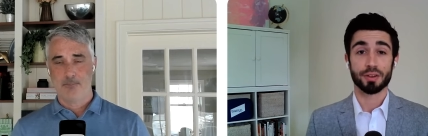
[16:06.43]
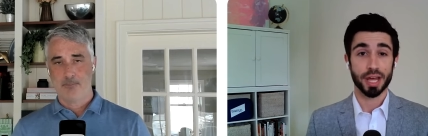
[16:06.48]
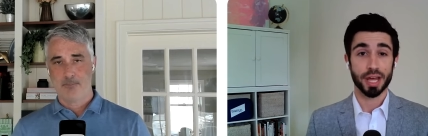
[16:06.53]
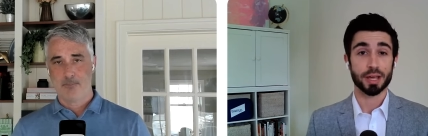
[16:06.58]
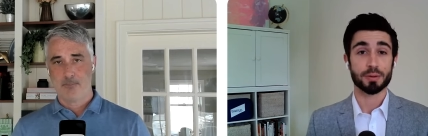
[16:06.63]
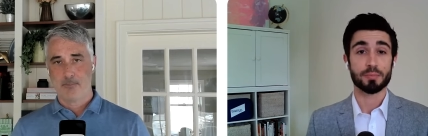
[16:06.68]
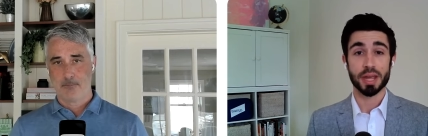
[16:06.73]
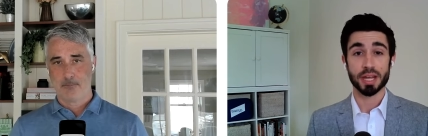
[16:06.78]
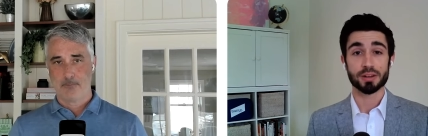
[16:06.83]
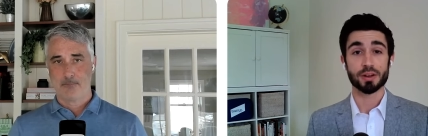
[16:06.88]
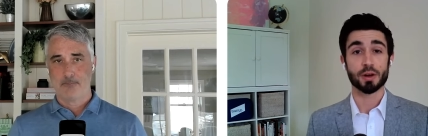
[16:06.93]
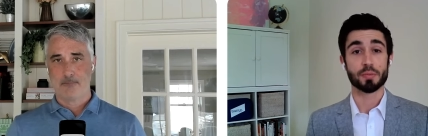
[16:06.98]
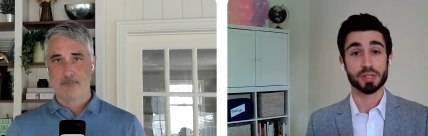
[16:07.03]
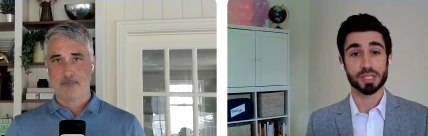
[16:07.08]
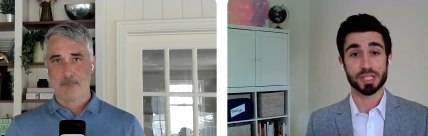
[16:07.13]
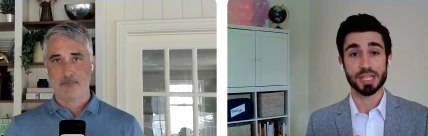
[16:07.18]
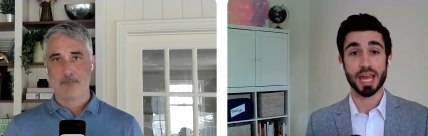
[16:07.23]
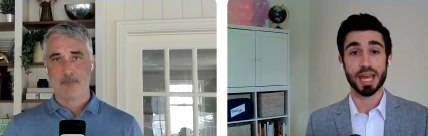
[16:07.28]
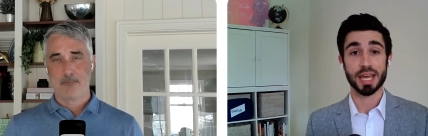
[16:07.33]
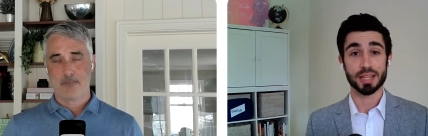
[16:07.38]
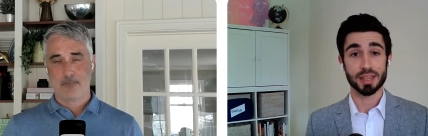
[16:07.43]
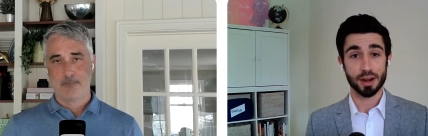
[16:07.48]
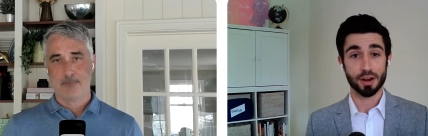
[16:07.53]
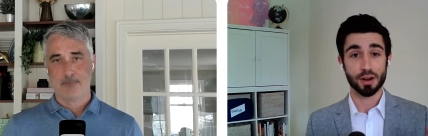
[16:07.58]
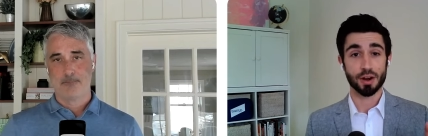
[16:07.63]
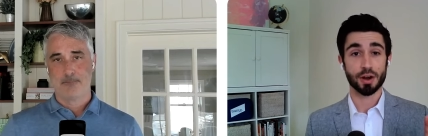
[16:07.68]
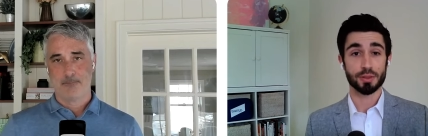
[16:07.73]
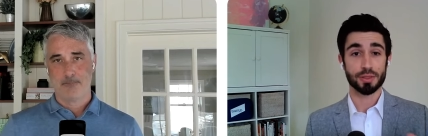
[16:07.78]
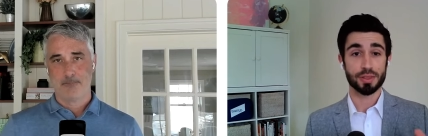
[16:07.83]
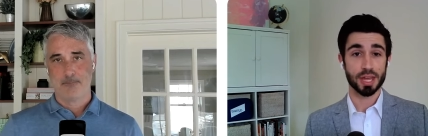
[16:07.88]
Speaker 1: Like make no mistake,
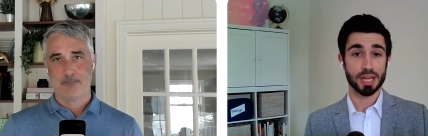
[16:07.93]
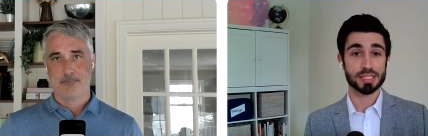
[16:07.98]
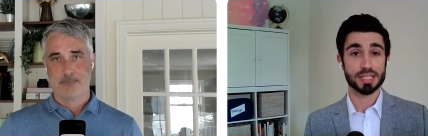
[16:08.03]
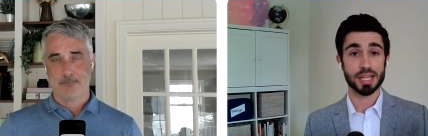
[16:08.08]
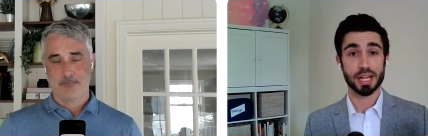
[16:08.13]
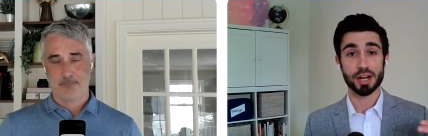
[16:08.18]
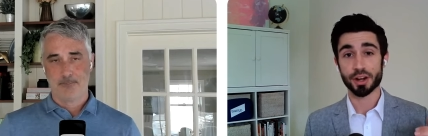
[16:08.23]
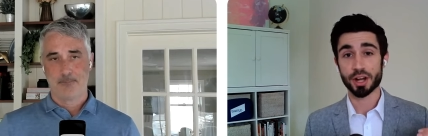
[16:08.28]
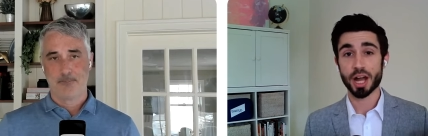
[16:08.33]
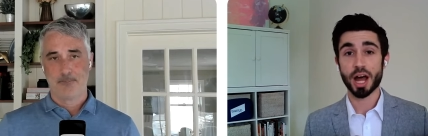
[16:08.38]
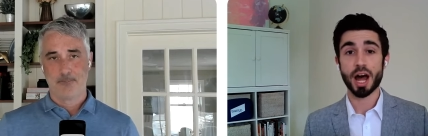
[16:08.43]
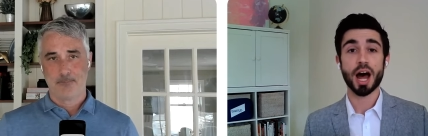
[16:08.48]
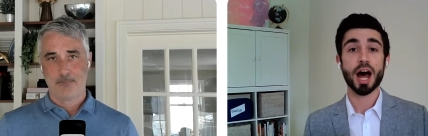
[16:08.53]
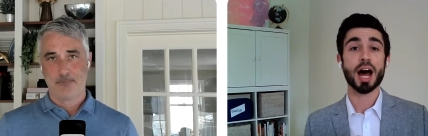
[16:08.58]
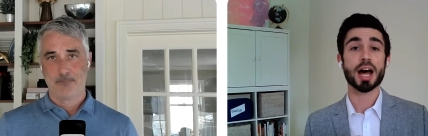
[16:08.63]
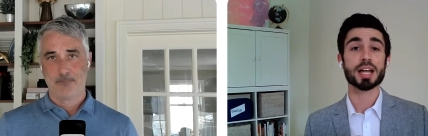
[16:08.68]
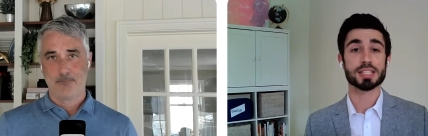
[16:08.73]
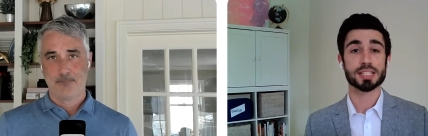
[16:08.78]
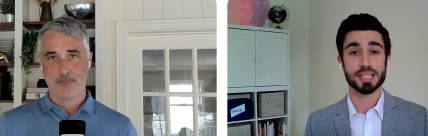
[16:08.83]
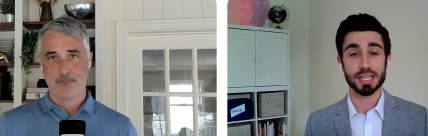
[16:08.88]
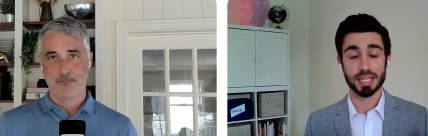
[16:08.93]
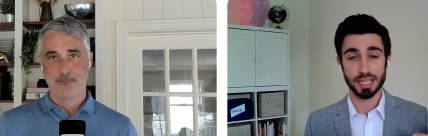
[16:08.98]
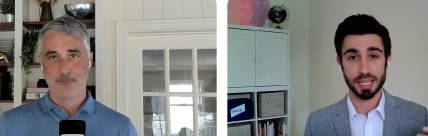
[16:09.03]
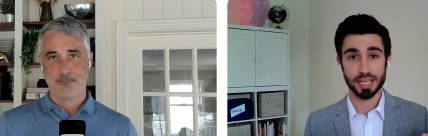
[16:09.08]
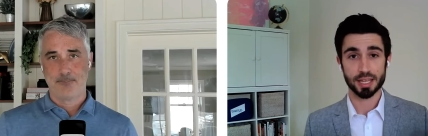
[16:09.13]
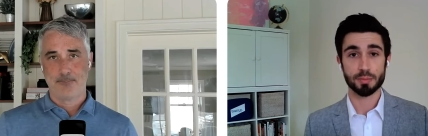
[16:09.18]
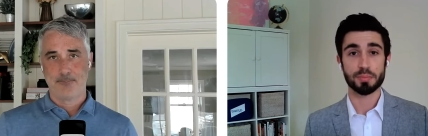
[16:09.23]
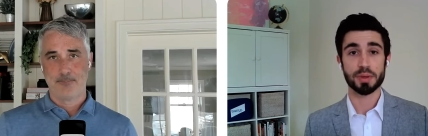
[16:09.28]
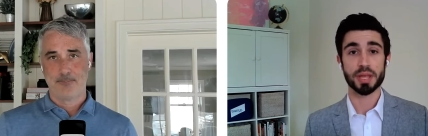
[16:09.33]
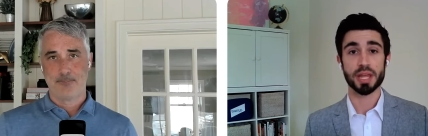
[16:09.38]
there are things that are constantly
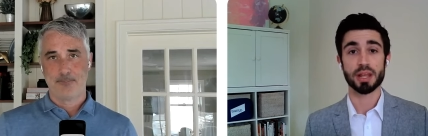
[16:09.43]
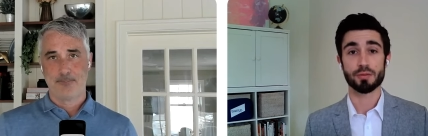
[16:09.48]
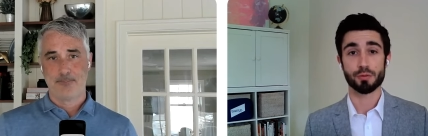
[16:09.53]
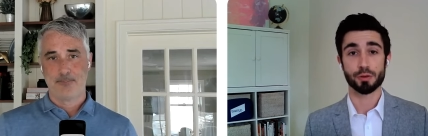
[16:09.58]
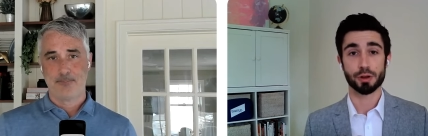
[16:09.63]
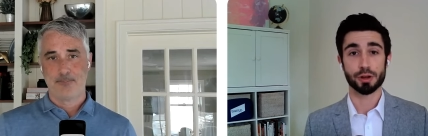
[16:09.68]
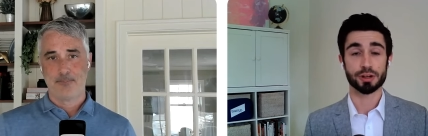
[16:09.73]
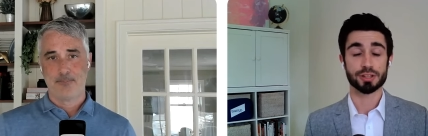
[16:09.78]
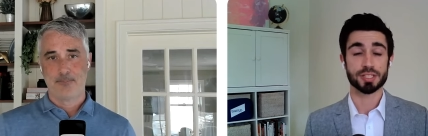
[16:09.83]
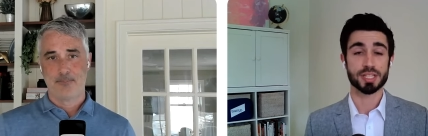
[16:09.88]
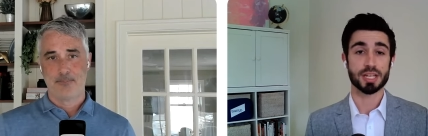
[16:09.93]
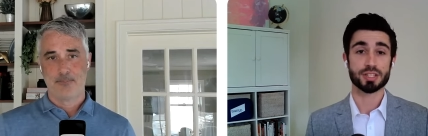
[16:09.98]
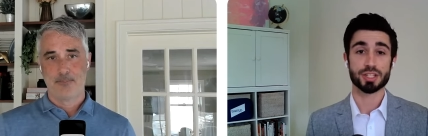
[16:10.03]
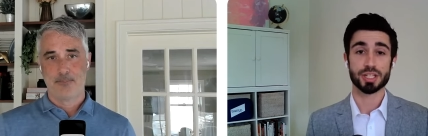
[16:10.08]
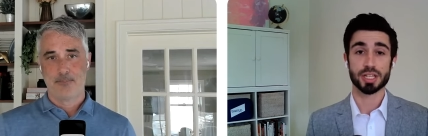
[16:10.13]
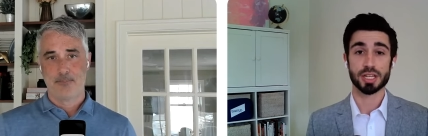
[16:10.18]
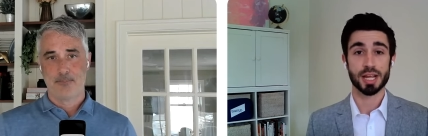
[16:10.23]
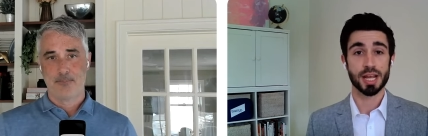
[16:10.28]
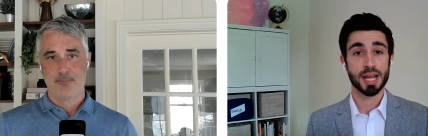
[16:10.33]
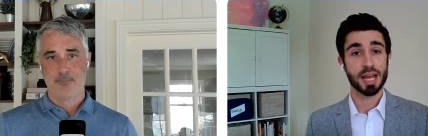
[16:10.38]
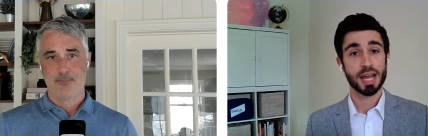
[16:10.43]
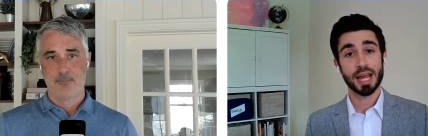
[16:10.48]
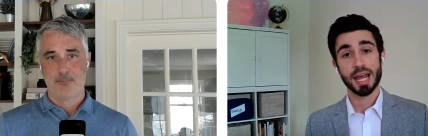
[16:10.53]
competing for your attention